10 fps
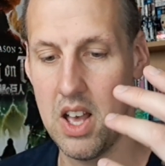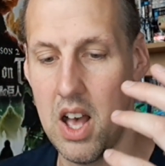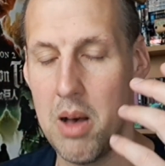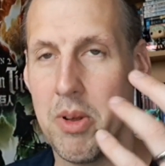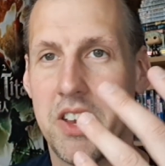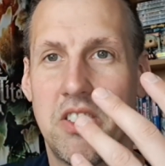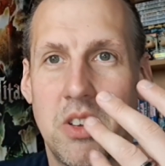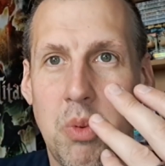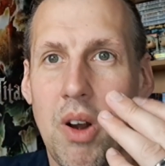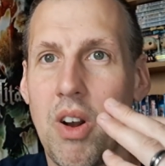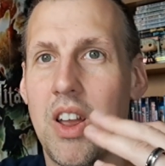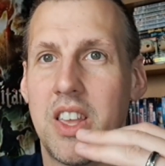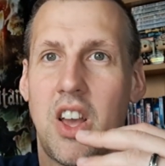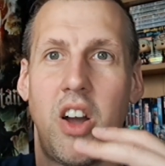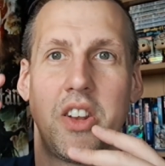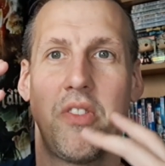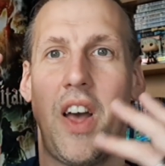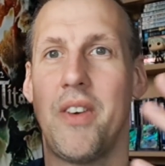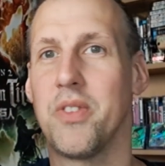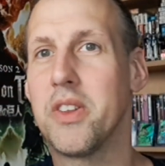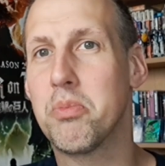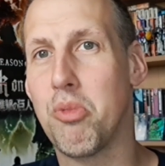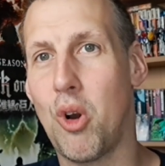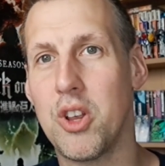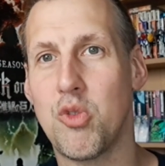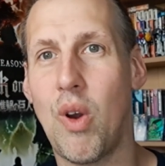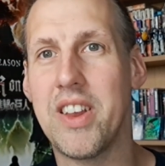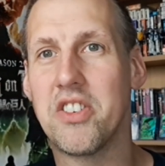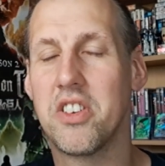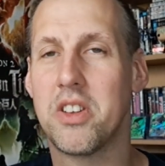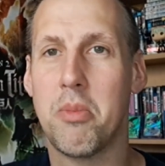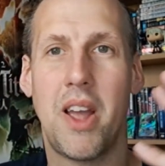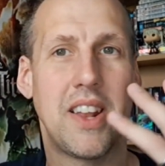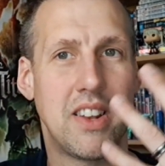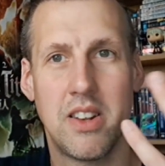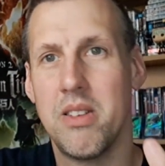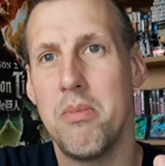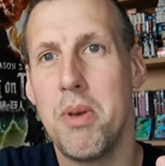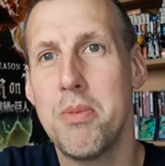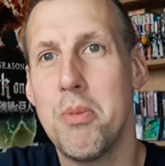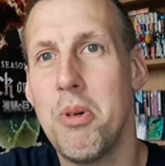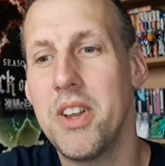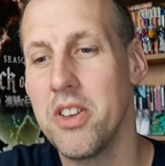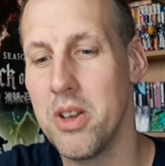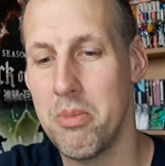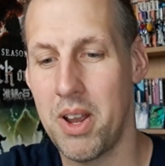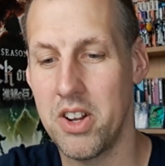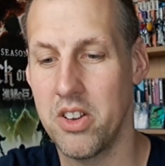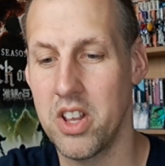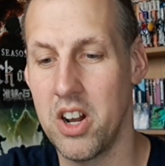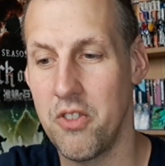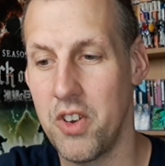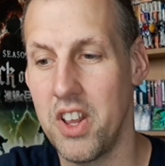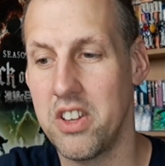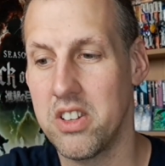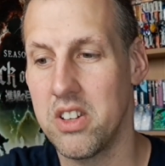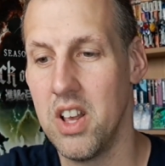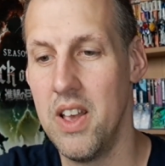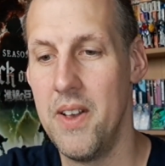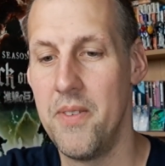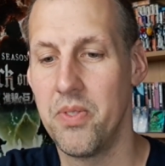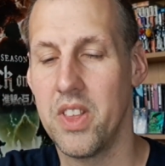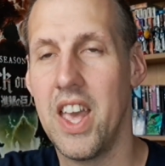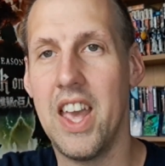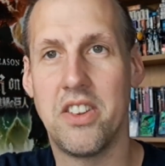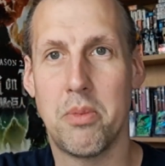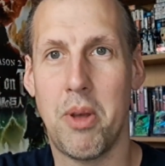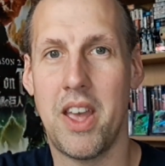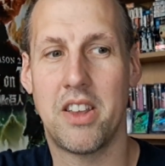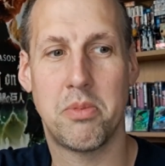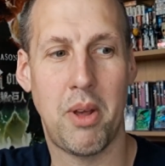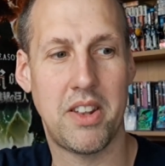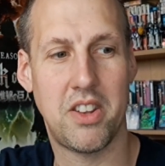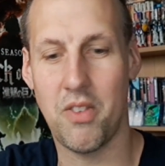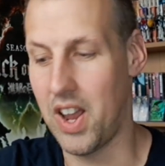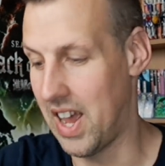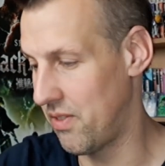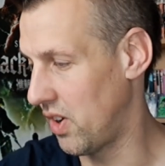And this is where I kind of have this price range that's in my head, and people might do it, may not. You know, for this, it is a bit expensive. I have,